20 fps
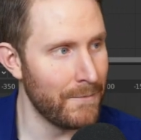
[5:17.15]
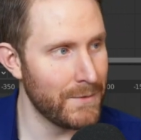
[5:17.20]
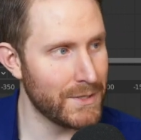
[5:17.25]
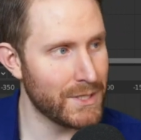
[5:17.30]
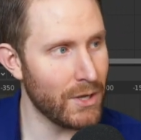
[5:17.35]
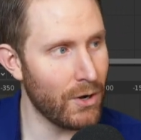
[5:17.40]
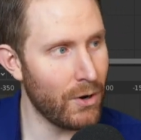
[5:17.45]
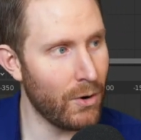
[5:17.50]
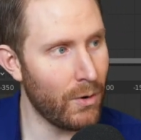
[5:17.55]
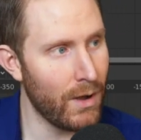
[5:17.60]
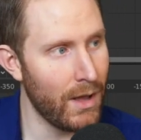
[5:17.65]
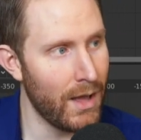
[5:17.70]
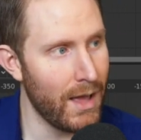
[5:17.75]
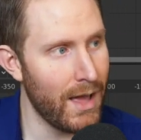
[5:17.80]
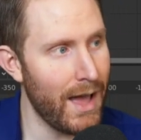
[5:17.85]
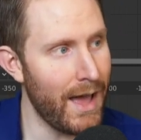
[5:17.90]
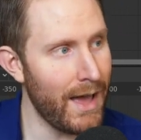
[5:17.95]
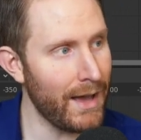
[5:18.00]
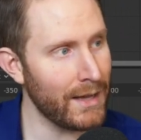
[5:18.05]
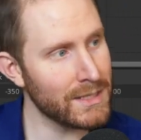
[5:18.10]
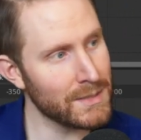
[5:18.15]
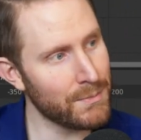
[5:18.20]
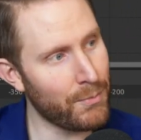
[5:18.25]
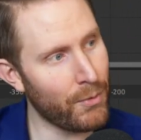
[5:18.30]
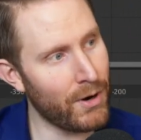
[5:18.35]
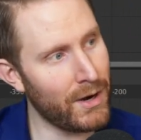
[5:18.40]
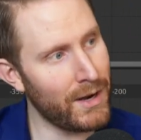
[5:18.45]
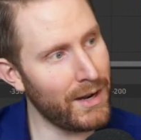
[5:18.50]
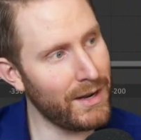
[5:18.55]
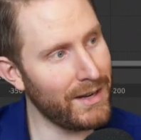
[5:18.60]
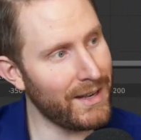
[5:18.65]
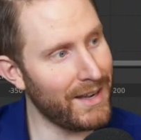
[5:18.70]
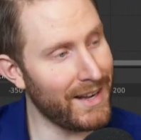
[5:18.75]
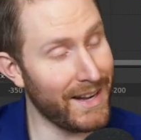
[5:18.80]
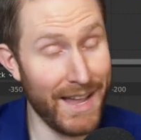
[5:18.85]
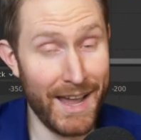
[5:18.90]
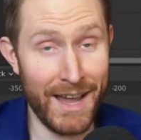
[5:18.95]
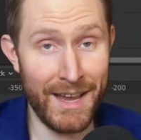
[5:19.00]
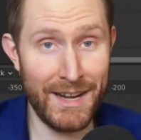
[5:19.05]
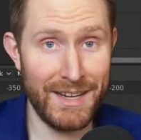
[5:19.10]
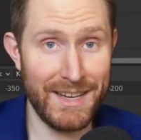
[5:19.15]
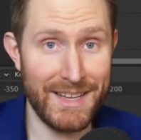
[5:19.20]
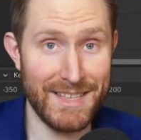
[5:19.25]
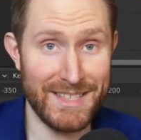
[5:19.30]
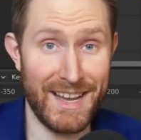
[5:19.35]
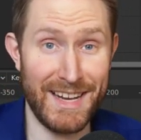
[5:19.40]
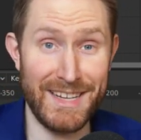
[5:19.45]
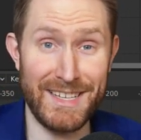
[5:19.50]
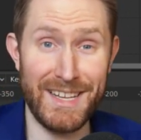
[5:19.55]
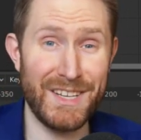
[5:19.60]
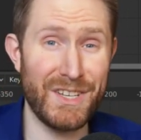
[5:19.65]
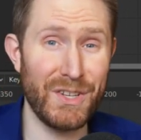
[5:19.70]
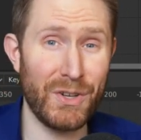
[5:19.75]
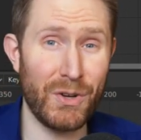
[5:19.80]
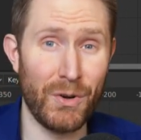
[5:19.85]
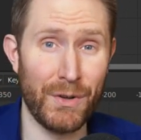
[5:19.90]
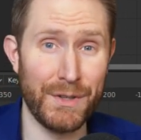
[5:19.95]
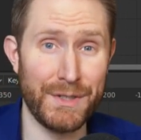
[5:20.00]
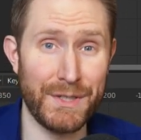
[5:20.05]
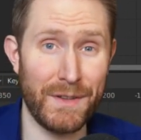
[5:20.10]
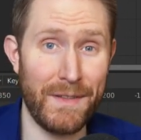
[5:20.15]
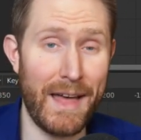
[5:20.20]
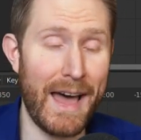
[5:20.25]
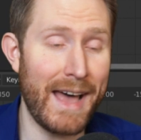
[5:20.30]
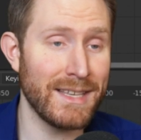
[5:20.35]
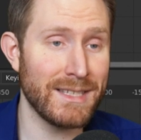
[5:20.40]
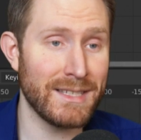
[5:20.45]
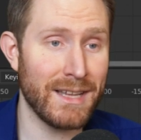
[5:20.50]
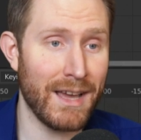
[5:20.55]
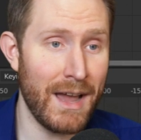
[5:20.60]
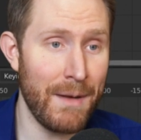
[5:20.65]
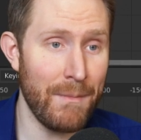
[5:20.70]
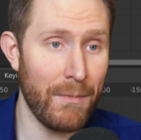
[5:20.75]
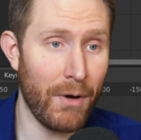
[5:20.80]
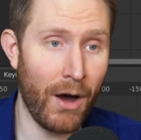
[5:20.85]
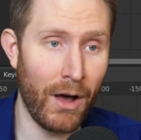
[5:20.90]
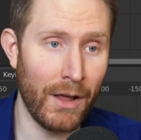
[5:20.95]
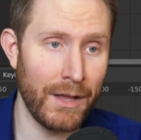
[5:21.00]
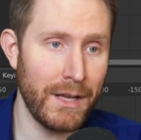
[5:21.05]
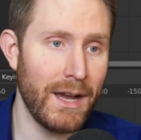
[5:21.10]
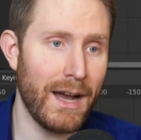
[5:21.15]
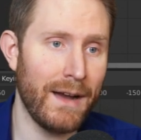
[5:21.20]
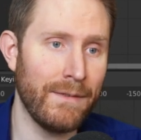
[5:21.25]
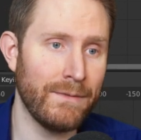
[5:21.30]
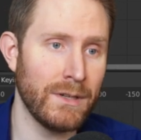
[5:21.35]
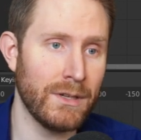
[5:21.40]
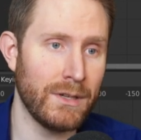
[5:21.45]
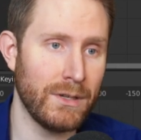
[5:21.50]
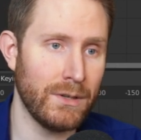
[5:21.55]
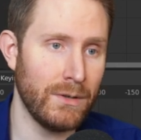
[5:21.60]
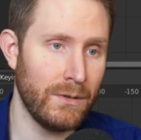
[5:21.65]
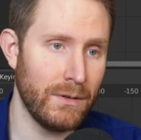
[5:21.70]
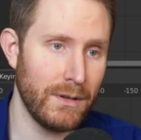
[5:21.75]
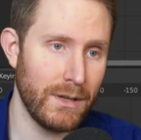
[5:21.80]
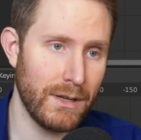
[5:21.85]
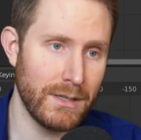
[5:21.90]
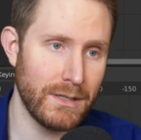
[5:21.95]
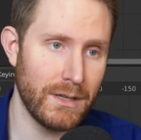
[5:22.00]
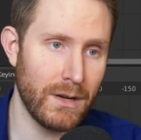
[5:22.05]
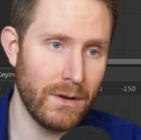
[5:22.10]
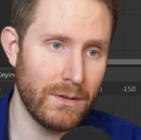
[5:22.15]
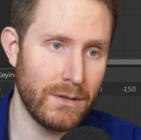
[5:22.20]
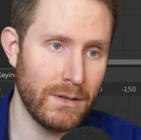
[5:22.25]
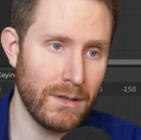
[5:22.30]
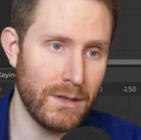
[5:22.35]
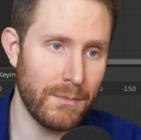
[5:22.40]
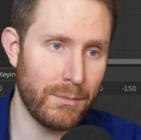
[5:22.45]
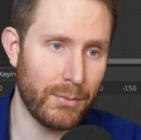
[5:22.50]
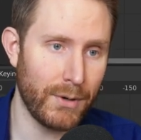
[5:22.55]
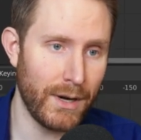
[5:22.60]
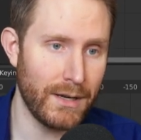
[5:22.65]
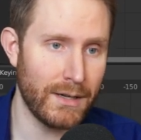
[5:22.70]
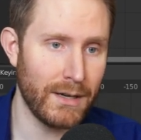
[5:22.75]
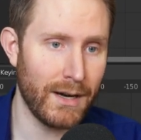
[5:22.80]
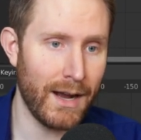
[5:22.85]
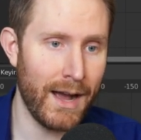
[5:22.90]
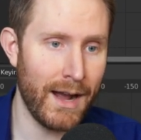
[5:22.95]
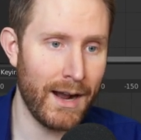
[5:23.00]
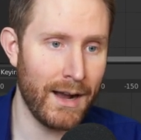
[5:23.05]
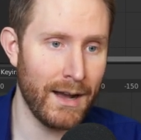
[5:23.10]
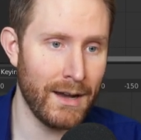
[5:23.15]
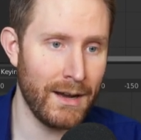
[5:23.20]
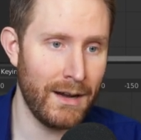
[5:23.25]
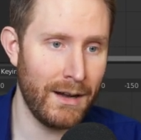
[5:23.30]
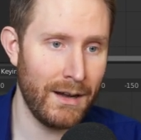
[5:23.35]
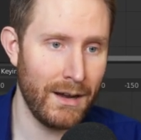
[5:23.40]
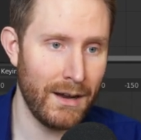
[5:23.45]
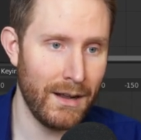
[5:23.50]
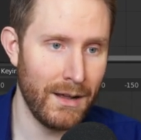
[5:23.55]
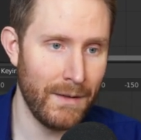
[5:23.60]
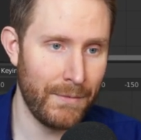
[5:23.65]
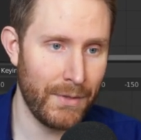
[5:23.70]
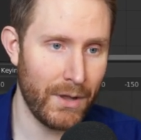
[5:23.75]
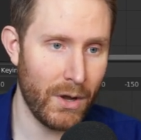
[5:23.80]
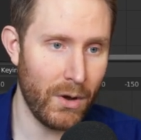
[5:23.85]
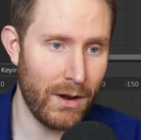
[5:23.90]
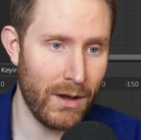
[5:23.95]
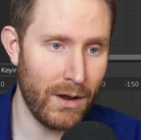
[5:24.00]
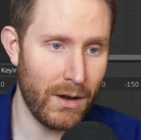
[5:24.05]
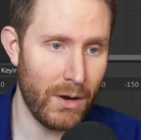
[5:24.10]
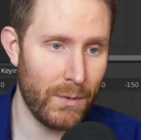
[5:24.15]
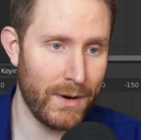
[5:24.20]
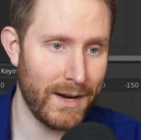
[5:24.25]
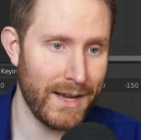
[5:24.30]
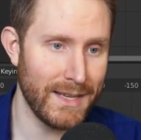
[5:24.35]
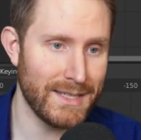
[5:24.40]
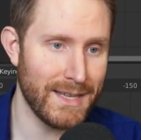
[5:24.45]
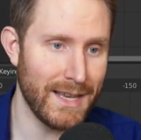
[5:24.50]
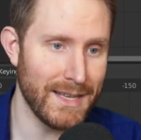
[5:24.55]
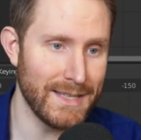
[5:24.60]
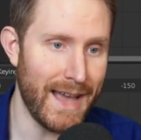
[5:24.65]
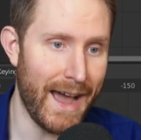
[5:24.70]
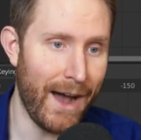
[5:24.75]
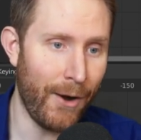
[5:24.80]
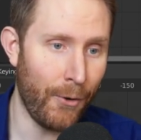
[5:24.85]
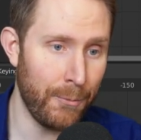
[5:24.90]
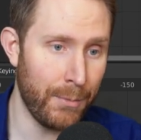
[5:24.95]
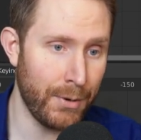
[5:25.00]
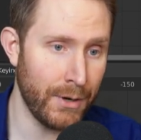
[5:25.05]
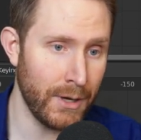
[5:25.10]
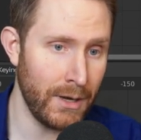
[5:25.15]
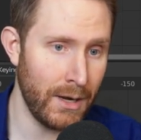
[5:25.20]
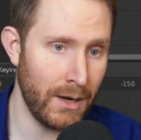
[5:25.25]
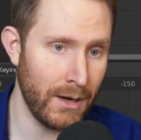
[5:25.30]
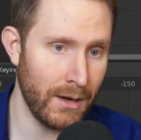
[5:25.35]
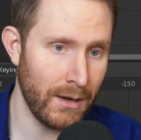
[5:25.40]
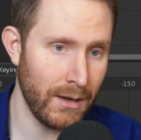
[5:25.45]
So exporting, again, is identical to last time. All you have to do is go to the printer icon, go down to where it says output,